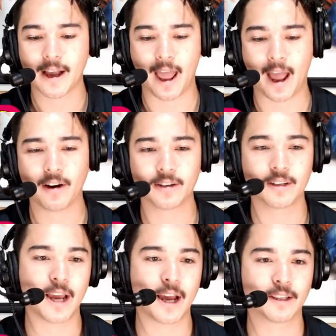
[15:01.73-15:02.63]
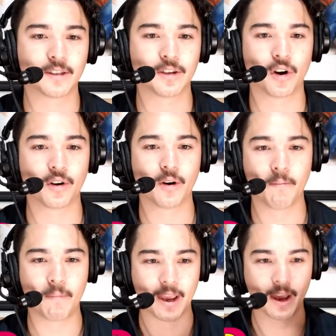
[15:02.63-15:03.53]
how can dads, you know,
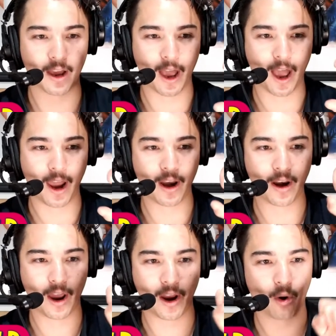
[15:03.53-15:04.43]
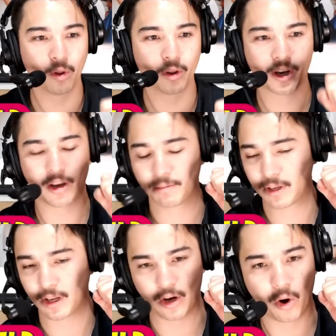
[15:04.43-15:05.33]
be a, an, an
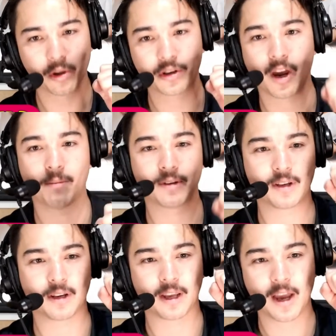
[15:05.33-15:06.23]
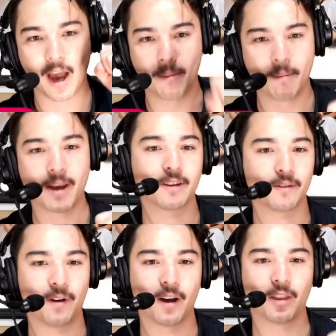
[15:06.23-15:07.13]
all-encompassing, amazing
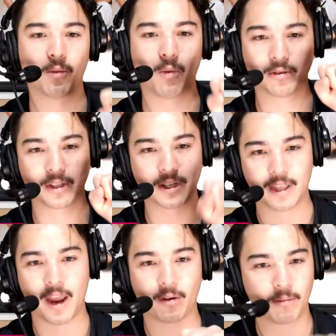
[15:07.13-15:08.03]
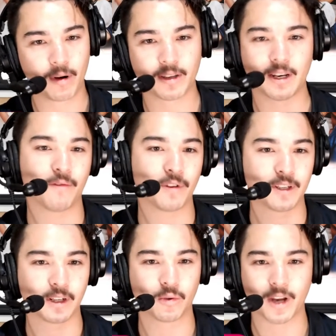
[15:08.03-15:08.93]
father whilst he's there and present every
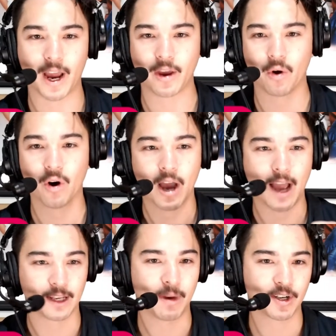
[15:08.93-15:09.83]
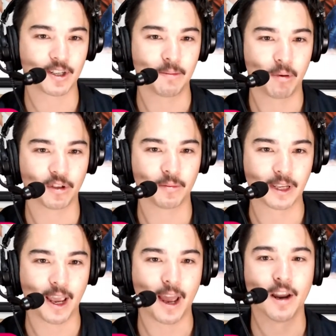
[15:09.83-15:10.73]
single day or as much as he possibly
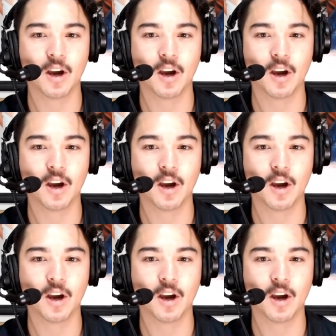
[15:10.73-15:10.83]
can,